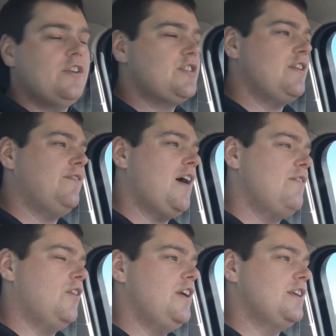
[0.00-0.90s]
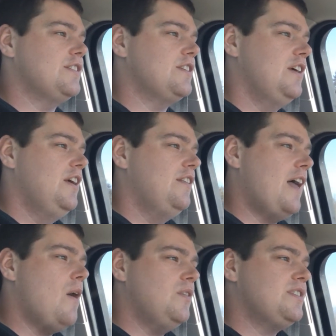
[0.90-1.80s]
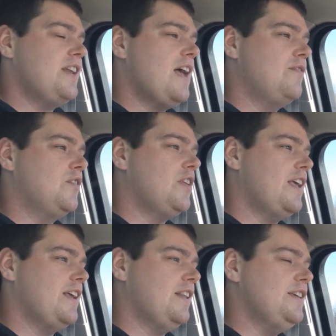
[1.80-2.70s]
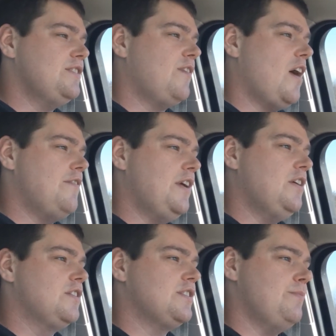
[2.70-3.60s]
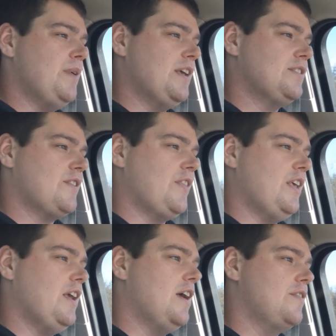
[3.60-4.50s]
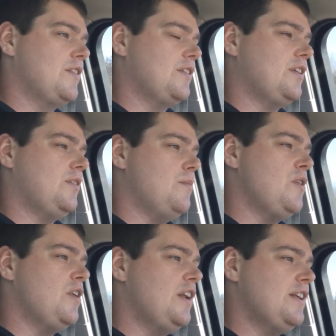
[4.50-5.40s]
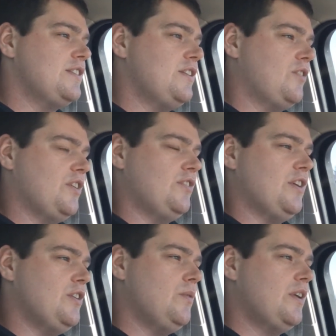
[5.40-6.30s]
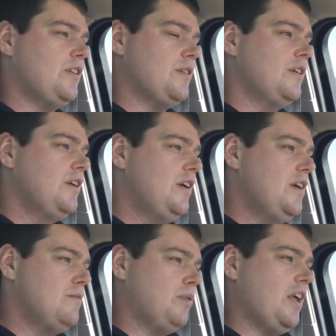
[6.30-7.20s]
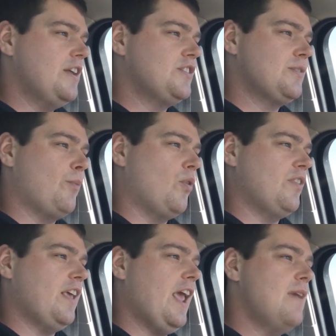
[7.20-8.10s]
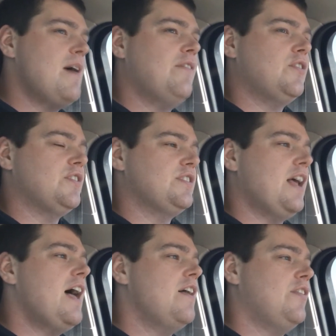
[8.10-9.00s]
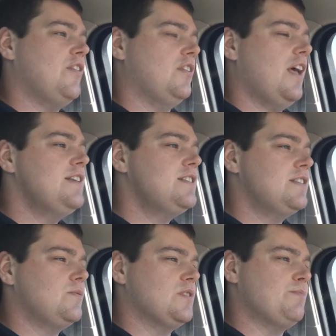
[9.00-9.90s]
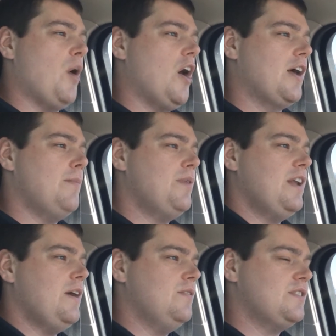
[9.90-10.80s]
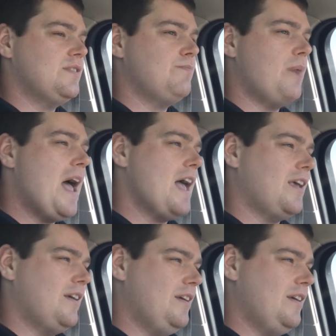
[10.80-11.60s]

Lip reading: Legend of the Five Rings. Yeah. That was dead for like at least 5 years, and because of the community still continuing to play and support the game after its death, the license was bought up, and now it's back.